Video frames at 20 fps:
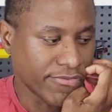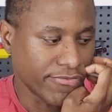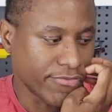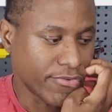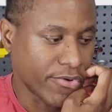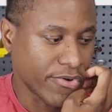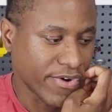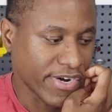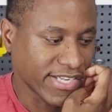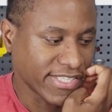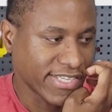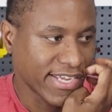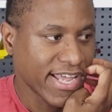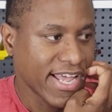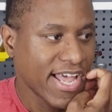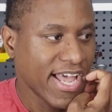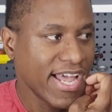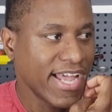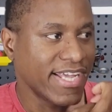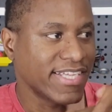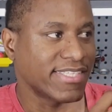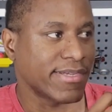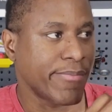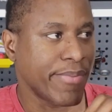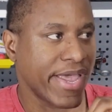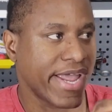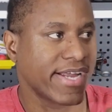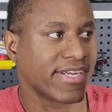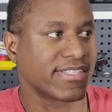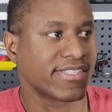for it. It's a
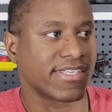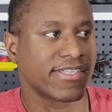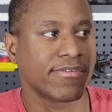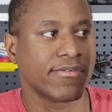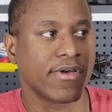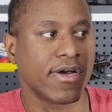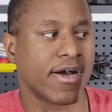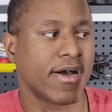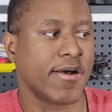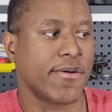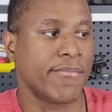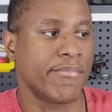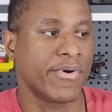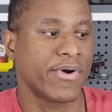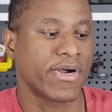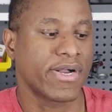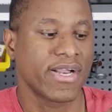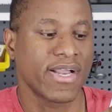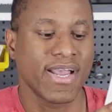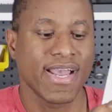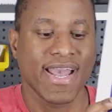Pearson book.